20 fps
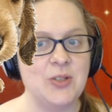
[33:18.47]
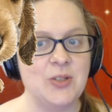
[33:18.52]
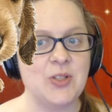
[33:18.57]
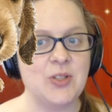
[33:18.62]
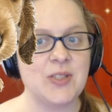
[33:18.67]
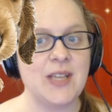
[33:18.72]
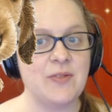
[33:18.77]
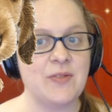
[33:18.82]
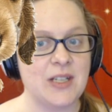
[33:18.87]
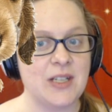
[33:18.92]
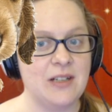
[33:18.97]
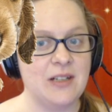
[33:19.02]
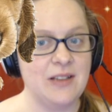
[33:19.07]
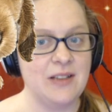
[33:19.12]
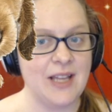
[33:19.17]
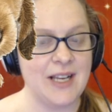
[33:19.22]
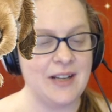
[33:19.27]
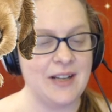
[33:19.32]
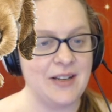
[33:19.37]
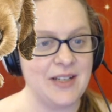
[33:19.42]
You just have
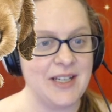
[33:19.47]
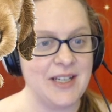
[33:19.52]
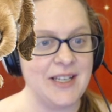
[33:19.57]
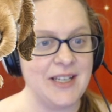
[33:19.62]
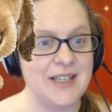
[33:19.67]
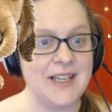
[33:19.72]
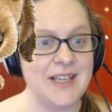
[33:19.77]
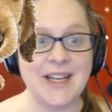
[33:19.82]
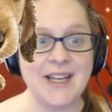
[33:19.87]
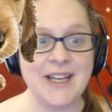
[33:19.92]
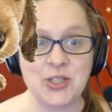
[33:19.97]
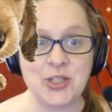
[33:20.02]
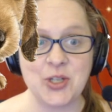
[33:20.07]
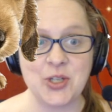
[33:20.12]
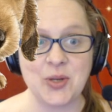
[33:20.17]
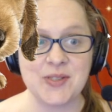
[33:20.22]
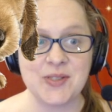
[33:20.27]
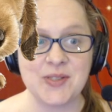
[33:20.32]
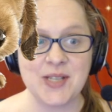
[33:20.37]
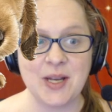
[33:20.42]
to click on it and
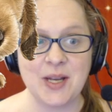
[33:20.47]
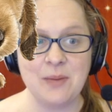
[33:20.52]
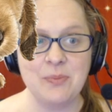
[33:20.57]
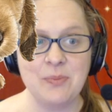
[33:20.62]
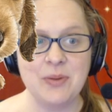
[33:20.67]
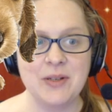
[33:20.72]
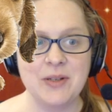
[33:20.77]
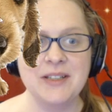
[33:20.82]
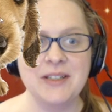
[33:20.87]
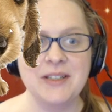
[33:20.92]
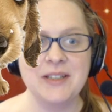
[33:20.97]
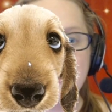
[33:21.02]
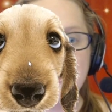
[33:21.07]
it shows up.